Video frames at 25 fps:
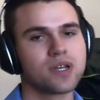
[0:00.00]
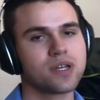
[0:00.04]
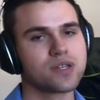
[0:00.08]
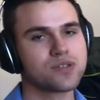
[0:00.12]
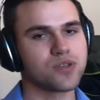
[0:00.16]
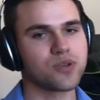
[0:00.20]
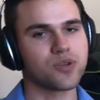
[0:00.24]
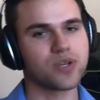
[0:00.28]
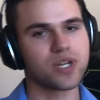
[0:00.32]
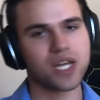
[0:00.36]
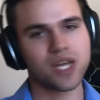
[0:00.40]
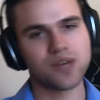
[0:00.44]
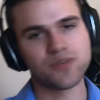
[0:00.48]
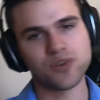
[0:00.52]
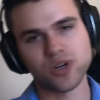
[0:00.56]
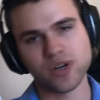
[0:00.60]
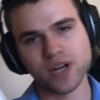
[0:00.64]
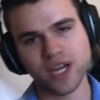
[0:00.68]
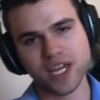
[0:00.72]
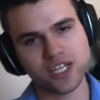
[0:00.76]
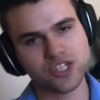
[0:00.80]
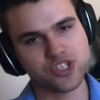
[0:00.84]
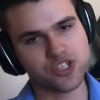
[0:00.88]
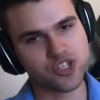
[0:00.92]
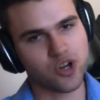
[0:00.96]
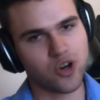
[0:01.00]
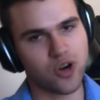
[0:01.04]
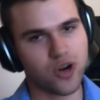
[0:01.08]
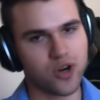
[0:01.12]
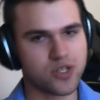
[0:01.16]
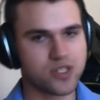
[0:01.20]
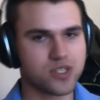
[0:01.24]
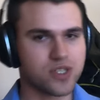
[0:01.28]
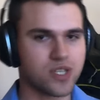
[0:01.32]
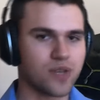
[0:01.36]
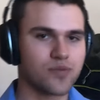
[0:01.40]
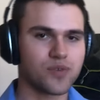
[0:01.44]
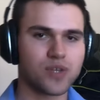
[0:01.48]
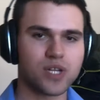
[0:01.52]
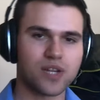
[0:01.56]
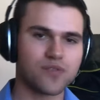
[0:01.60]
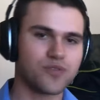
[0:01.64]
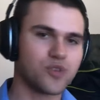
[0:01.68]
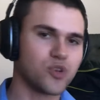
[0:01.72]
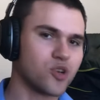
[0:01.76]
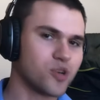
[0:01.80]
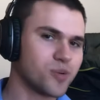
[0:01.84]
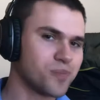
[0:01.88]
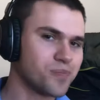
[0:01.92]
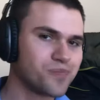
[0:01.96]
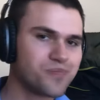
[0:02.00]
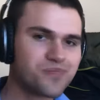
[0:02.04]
So you're going to have your HR stuff. You're going to have your